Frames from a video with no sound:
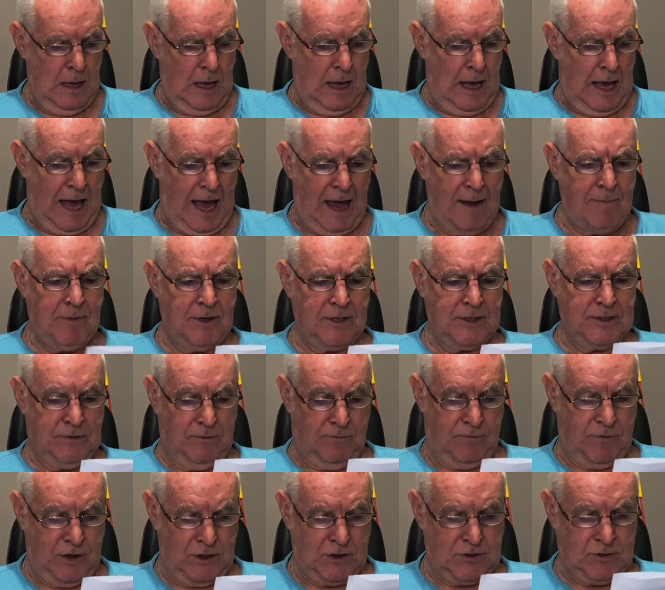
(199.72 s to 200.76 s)
Amon's
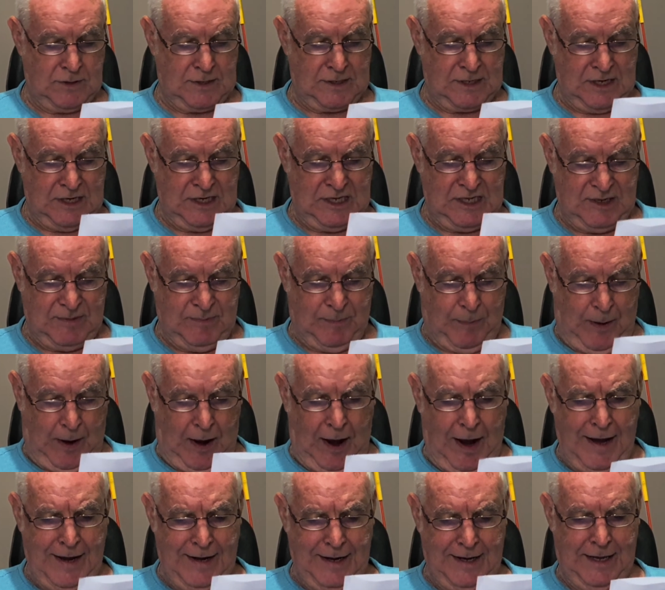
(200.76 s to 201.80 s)
officials
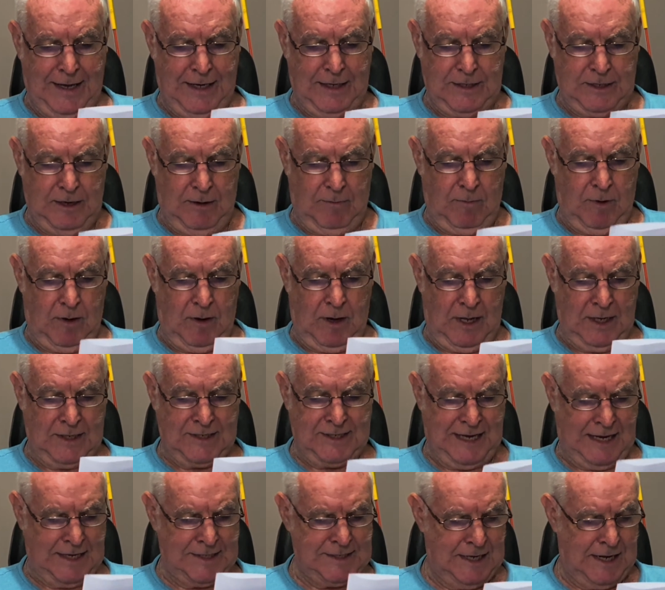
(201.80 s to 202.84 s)
conspired against him and
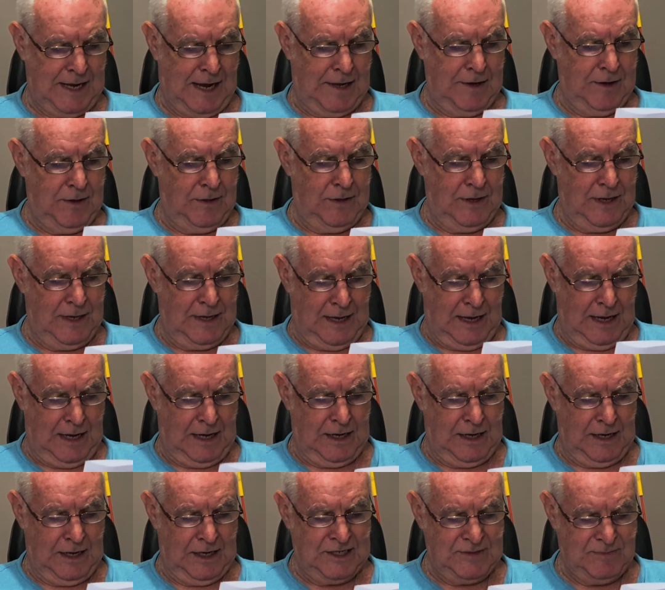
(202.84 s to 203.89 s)
assassinated the king
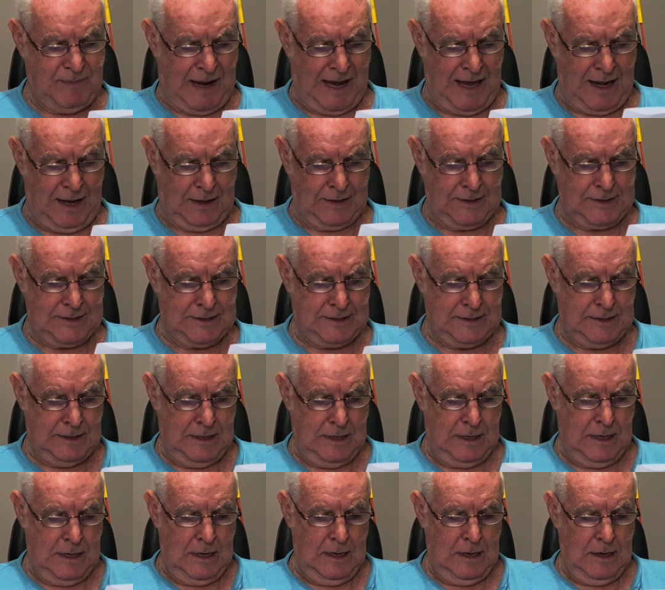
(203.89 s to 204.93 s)
in his palace.
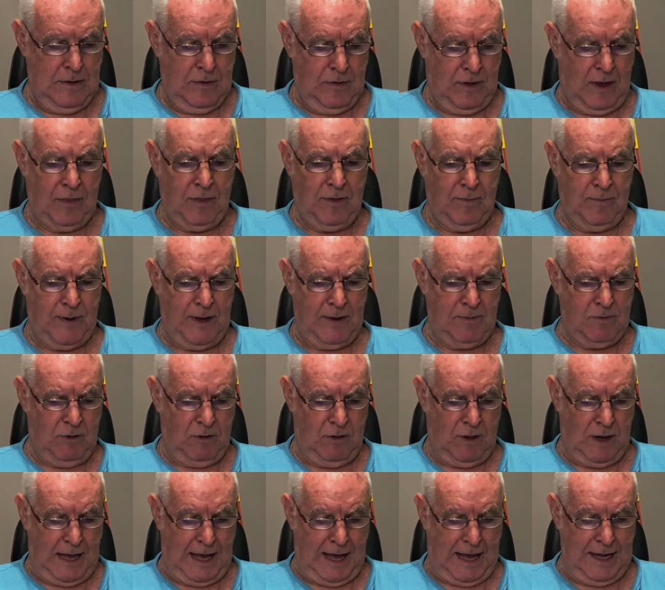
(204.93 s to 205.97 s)
Then the people of
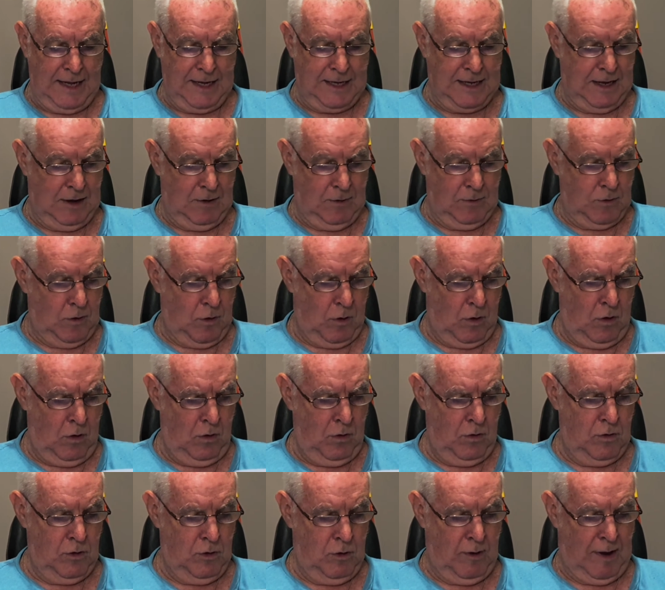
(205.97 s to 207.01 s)
the land killed
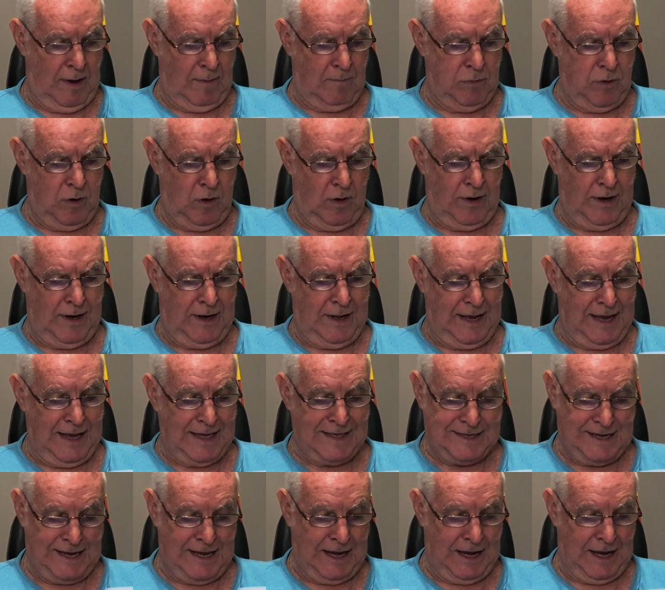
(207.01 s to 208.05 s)
all who had plotted
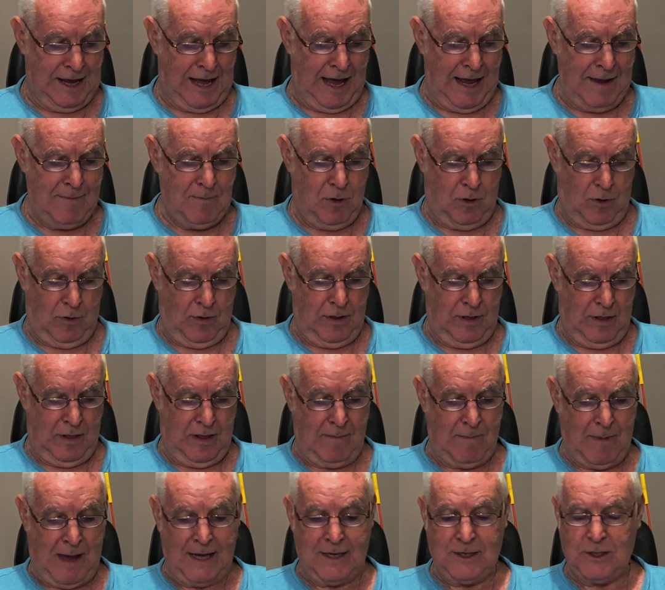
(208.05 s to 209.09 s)
against King Amon, and they
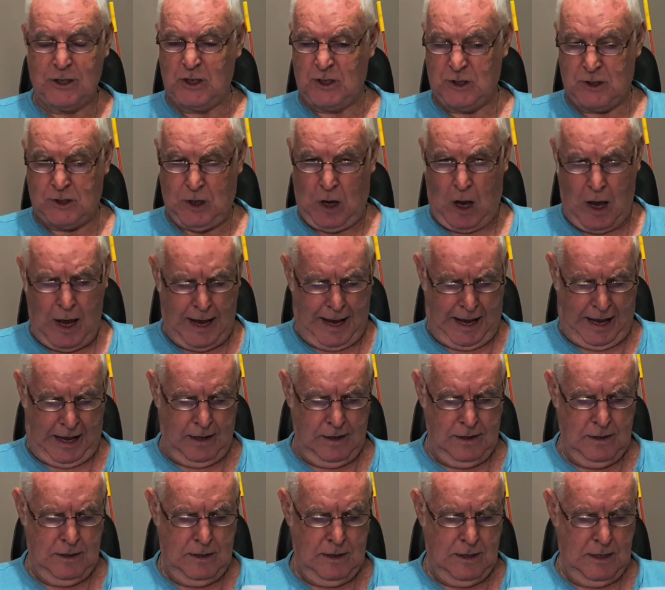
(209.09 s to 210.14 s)
made Josiah,
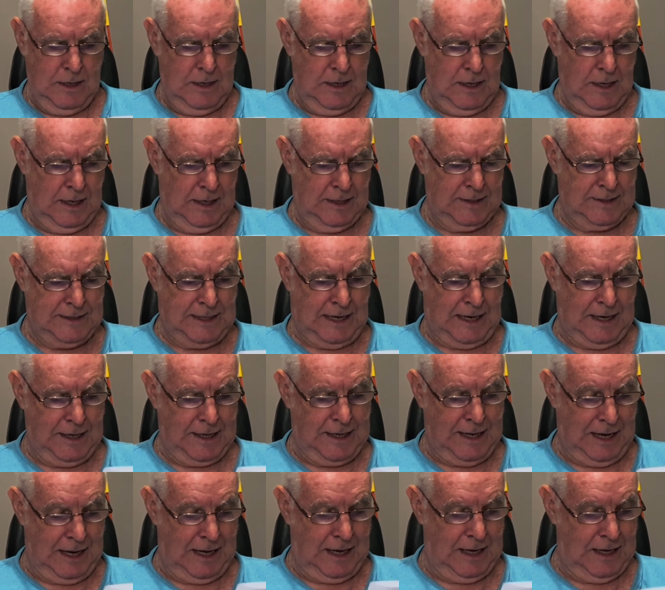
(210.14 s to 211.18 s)
his son,
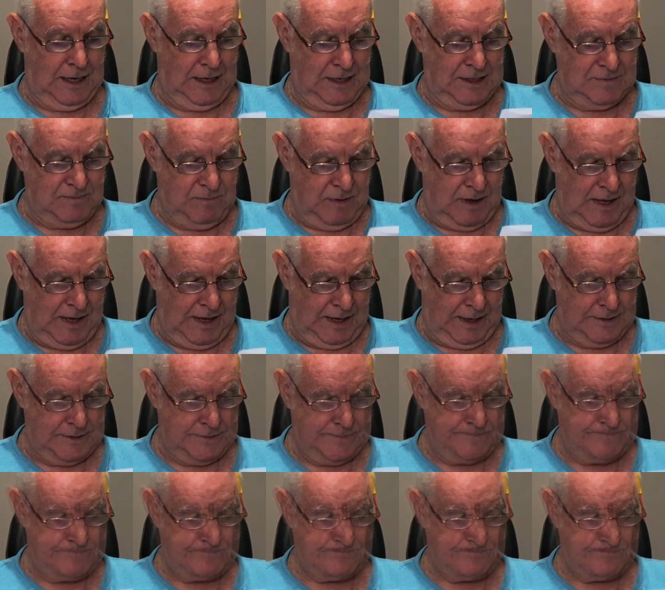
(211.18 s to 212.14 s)
king in his place.